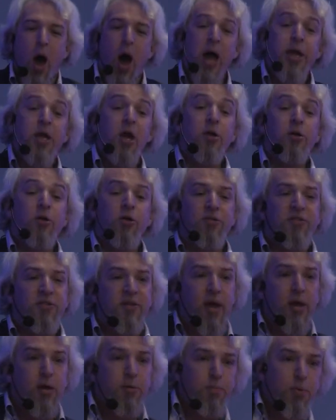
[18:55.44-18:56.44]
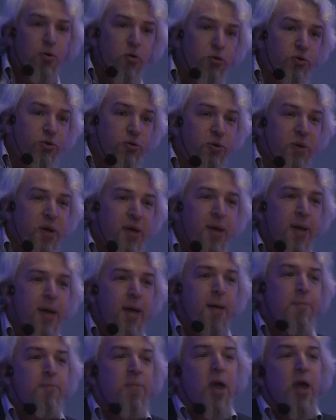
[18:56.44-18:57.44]
I understand put
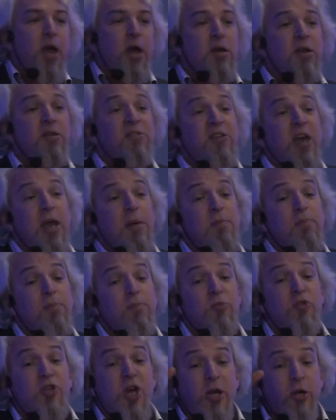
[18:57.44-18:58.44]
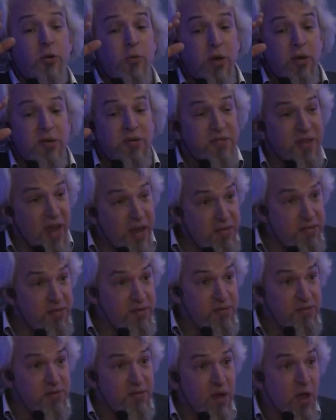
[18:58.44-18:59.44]
in the same general
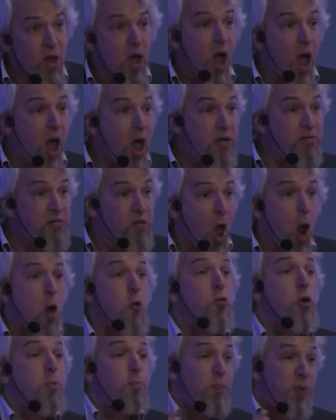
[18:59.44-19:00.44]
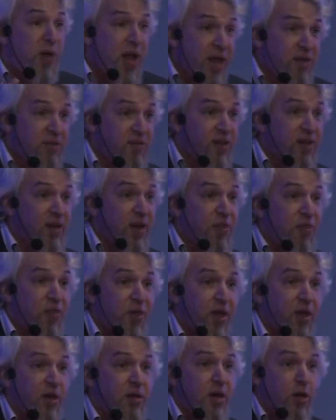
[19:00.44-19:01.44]
sense as replacing a
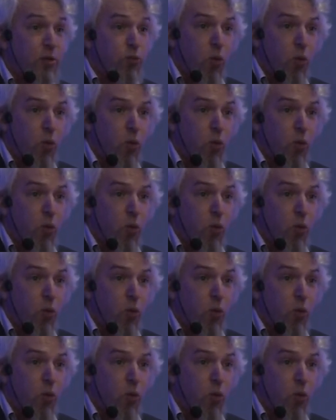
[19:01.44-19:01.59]
thing that